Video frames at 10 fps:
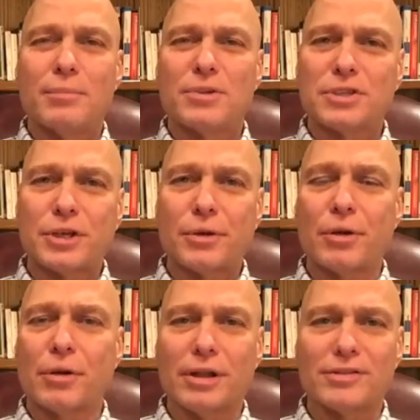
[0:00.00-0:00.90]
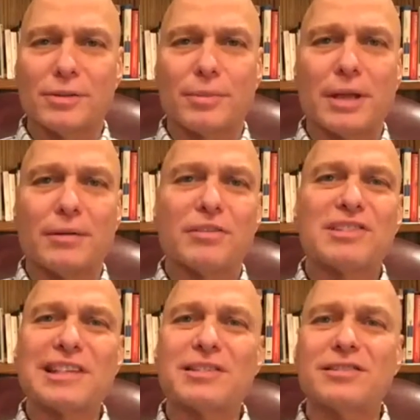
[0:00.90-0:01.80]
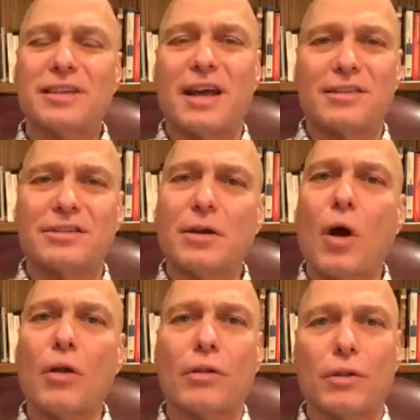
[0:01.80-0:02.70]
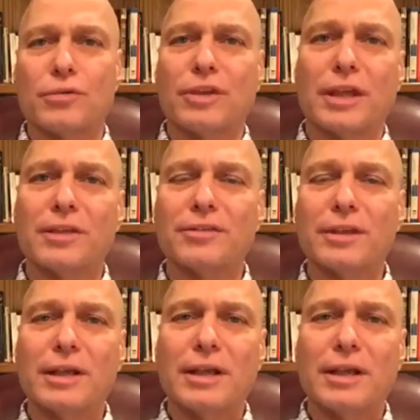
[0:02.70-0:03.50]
Materialism and success and all of those things.